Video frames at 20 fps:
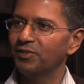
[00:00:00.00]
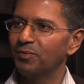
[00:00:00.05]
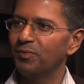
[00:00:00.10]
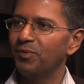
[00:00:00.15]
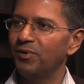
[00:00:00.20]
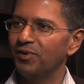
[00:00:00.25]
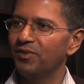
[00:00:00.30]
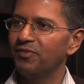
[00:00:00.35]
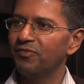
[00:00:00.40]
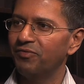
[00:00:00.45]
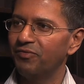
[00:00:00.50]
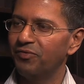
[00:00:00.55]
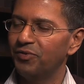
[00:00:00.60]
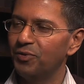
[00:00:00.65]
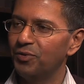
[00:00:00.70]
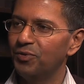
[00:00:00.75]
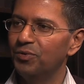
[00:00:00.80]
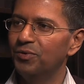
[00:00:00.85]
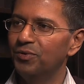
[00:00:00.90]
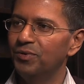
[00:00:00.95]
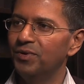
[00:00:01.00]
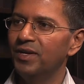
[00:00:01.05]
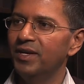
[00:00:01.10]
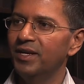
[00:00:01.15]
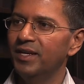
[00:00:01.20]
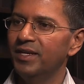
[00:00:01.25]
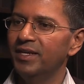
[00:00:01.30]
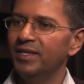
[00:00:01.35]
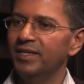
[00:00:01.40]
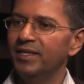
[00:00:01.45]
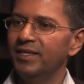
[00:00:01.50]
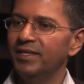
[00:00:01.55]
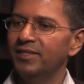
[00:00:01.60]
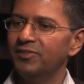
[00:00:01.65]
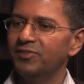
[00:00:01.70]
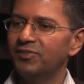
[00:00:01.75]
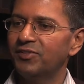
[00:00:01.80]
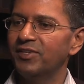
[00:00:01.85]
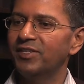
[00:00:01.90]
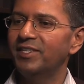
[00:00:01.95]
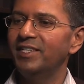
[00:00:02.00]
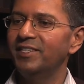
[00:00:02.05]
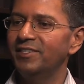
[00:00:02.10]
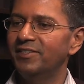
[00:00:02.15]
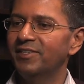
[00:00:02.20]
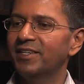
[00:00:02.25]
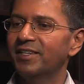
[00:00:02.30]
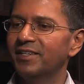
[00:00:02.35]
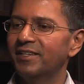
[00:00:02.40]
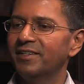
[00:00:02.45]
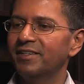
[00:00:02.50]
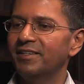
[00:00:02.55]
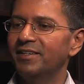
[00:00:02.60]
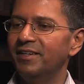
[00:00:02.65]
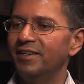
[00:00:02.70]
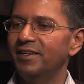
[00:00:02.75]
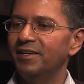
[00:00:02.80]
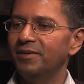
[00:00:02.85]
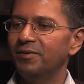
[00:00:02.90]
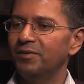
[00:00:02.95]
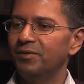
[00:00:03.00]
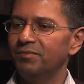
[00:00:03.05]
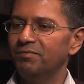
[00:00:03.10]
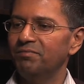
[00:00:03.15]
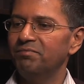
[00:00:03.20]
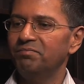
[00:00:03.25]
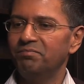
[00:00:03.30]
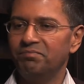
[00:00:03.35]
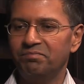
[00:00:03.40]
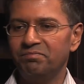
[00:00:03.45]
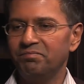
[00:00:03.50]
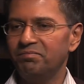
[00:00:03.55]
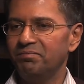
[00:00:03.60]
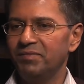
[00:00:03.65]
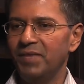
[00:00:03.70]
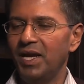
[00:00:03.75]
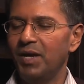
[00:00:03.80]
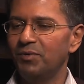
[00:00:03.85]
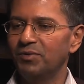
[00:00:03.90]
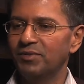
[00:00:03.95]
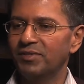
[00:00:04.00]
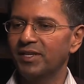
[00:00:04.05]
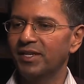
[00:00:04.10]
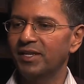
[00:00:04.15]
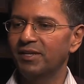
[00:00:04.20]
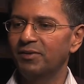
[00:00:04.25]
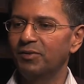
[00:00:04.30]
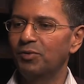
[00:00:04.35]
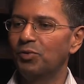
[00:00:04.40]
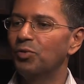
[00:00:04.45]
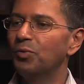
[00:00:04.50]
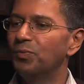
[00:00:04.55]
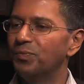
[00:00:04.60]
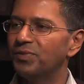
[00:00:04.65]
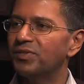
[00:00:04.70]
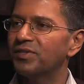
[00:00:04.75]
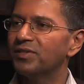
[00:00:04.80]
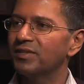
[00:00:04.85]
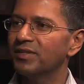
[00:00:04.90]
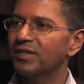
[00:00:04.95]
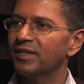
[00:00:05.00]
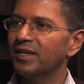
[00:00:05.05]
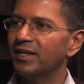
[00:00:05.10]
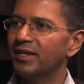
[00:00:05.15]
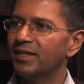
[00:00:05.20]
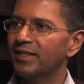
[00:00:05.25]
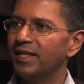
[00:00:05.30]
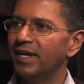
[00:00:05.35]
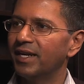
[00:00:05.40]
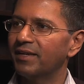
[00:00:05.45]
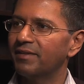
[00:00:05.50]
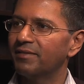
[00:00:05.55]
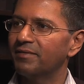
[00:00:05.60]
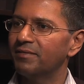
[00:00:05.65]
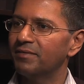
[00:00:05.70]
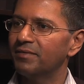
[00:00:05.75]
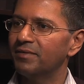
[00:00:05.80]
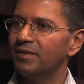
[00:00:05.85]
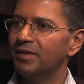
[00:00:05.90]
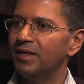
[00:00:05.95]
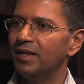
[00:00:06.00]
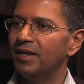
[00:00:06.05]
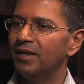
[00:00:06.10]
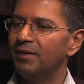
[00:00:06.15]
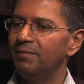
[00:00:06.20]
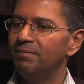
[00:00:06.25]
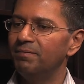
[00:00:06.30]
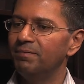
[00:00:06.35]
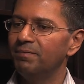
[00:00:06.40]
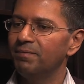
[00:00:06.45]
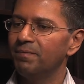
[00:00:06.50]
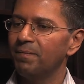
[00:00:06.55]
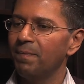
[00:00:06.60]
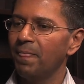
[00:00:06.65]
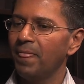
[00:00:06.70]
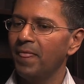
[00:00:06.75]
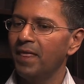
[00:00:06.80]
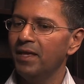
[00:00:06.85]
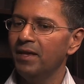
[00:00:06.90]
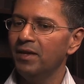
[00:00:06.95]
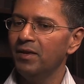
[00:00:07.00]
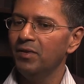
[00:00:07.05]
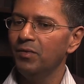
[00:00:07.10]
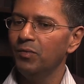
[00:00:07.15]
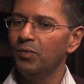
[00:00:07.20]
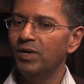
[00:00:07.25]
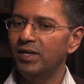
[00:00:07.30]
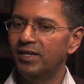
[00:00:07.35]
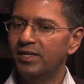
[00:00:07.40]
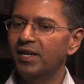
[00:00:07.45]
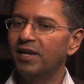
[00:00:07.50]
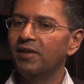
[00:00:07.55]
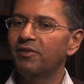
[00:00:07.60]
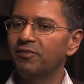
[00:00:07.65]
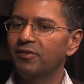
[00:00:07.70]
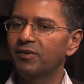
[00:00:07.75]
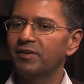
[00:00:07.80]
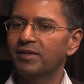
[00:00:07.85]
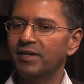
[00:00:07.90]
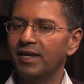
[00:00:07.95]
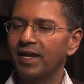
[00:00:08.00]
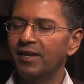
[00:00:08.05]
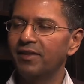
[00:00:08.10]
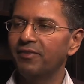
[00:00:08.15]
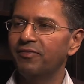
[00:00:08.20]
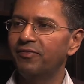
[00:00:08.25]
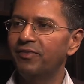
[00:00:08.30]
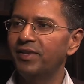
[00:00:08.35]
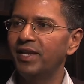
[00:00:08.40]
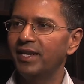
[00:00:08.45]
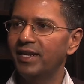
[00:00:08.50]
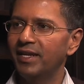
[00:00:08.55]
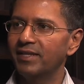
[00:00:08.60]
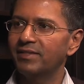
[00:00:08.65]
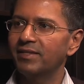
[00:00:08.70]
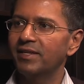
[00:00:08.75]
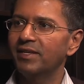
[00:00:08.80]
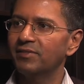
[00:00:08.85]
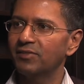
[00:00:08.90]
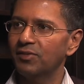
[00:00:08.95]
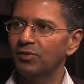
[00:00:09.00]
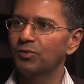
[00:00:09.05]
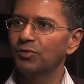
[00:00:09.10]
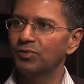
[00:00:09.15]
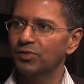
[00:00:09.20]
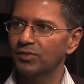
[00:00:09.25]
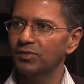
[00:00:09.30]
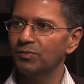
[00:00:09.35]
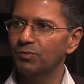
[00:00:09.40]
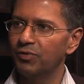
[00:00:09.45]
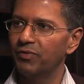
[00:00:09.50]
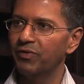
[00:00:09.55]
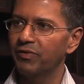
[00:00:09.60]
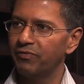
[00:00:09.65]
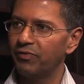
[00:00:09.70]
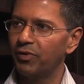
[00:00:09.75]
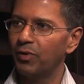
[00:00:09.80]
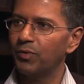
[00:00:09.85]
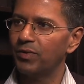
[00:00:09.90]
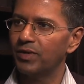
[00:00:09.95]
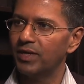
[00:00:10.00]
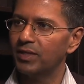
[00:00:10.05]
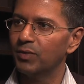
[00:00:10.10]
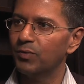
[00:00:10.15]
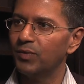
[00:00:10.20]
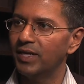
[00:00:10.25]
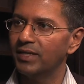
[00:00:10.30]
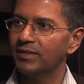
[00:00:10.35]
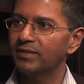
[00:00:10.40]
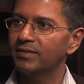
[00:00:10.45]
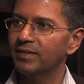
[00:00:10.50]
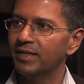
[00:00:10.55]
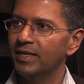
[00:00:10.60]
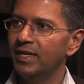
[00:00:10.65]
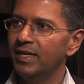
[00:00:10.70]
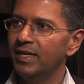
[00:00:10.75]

upon a few strategic, uh, I would say, groups uh, that uh, will deliver NFV and SDN solutions moving forward. Otherwise,